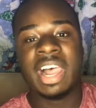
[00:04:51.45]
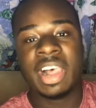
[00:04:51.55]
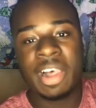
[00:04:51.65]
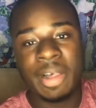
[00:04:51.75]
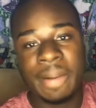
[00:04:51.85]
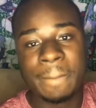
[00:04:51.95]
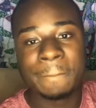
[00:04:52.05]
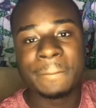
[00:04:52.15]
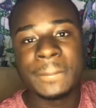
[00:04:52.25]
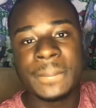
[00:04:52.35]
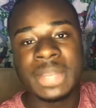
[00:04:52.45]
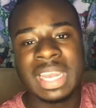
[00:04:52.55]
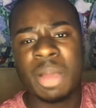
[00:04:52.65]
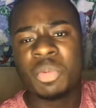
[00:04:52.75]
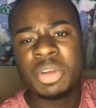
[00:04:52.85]

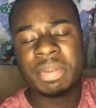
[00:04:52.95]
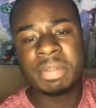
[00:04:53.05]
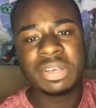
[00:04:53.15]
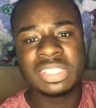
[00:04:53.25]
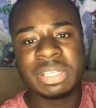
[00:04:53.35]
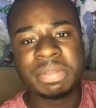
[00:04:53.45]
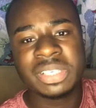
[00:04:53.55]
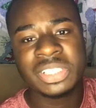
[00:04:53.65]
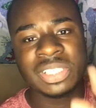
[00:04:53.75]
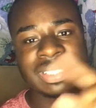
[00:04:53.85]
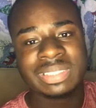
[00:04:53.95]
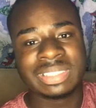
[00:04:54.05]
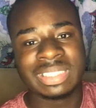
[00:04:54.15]
And I will be posting a picture